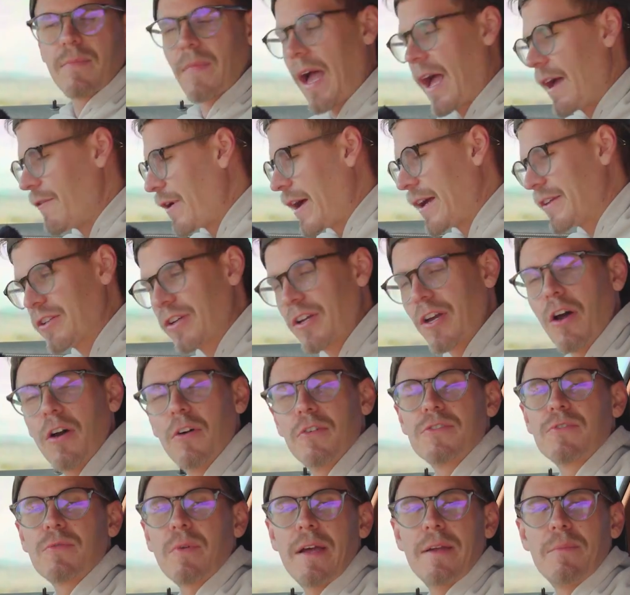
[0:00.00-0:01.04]
I've had the
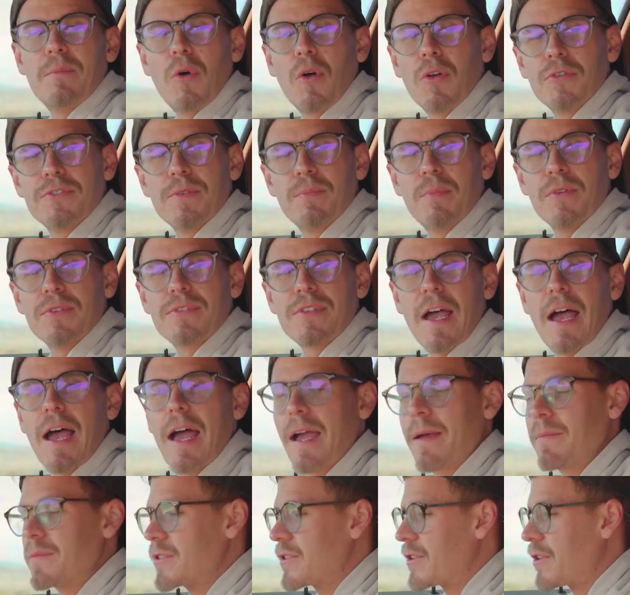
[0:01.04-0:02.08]
codes read multiple
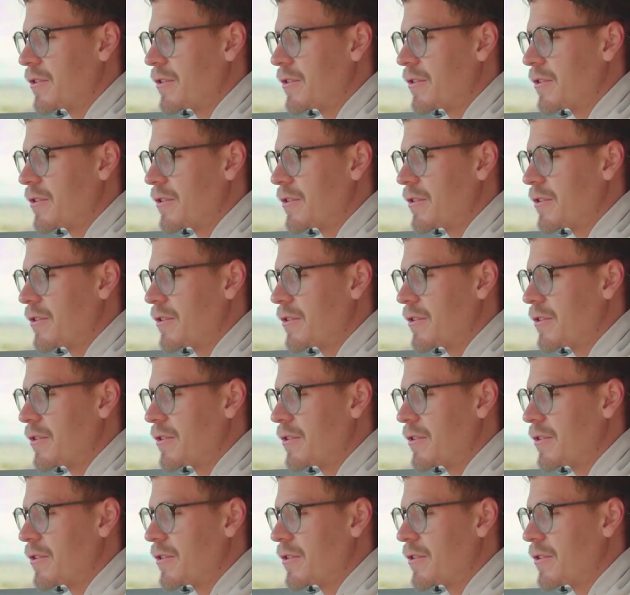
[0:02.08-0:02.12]
times.